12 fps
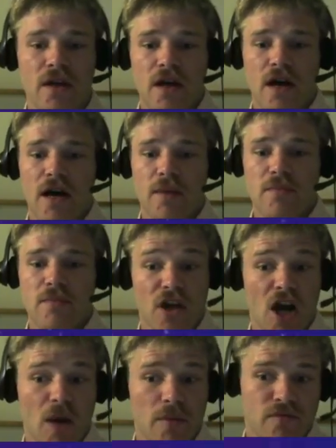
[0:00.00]
So the
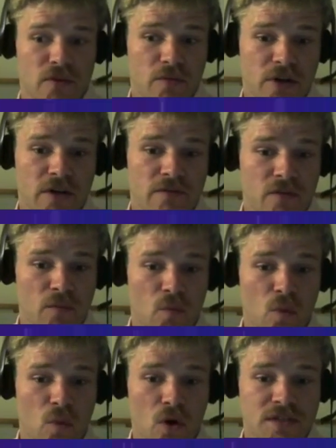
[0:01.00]
carbon footprint from
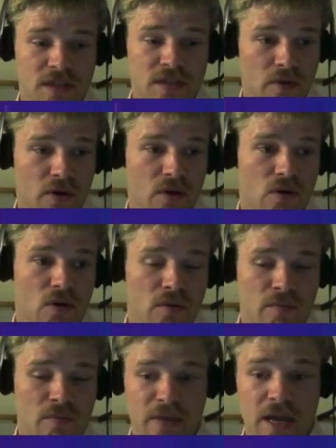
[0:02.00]
one
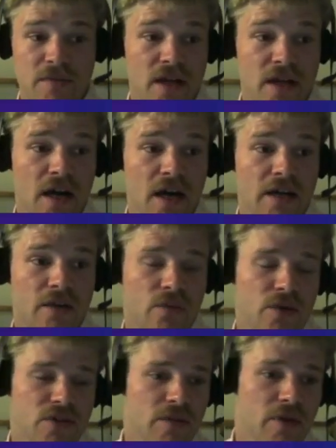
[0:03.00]
typical PMDI,
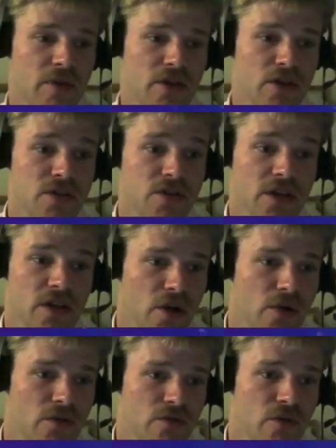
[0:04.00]
which a user can go
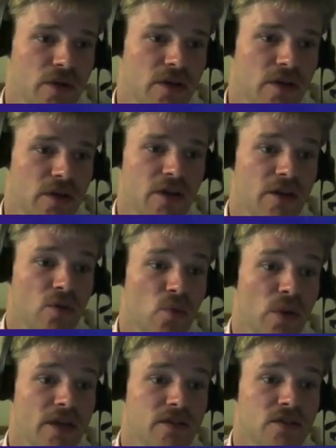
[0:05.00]
through in a
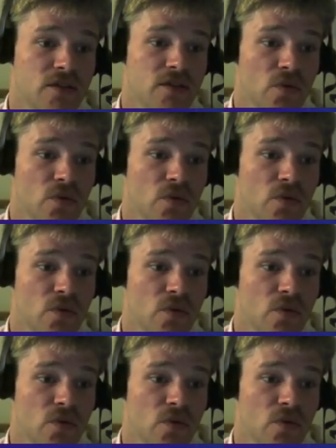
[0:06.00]
week to 2